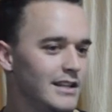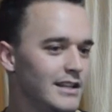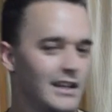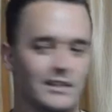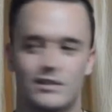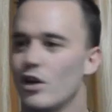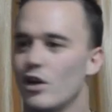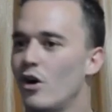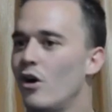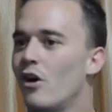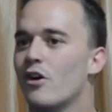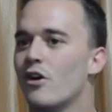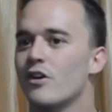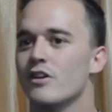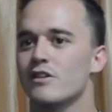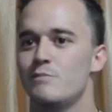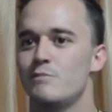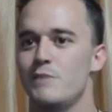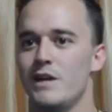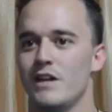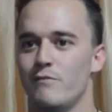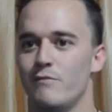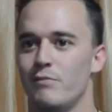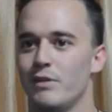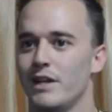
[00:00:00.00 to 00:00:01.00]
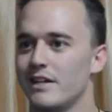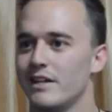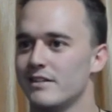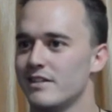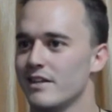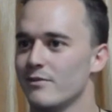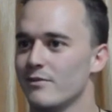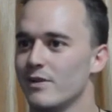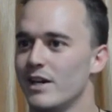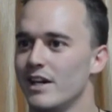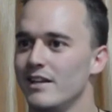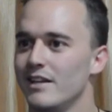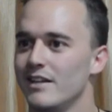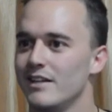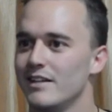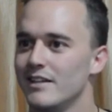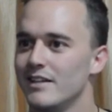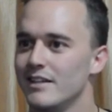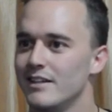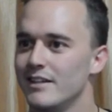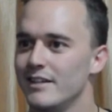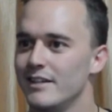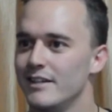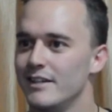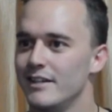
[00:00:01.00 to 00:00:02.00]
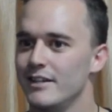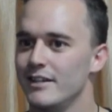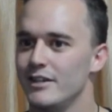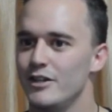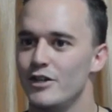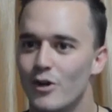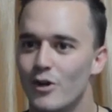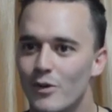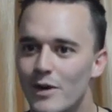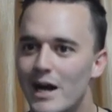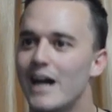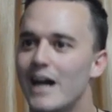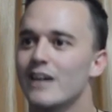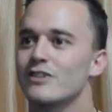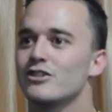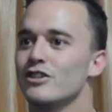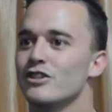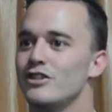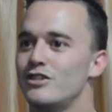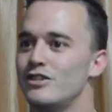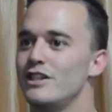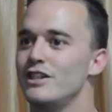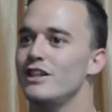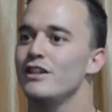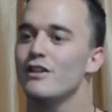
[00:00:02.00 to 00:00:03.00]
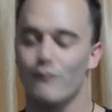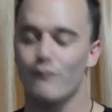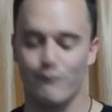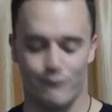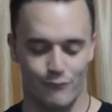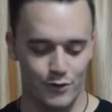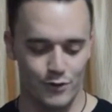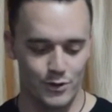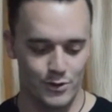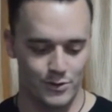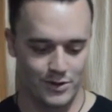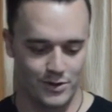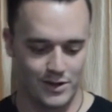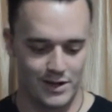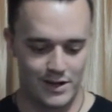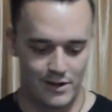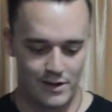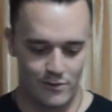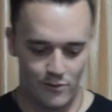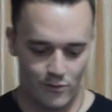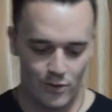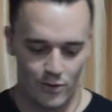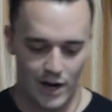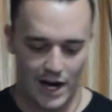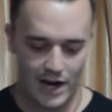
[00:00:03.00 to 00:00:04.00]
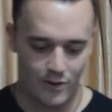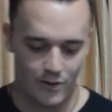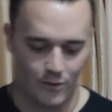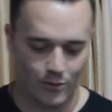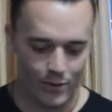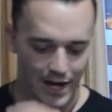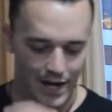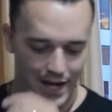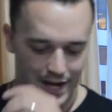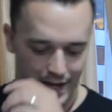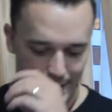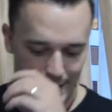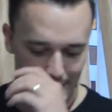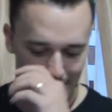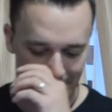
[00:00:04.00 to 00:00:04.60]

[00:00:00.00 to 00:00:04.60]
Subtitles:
That's the hardest bit of planting, right? You don't actually see the fruit right away.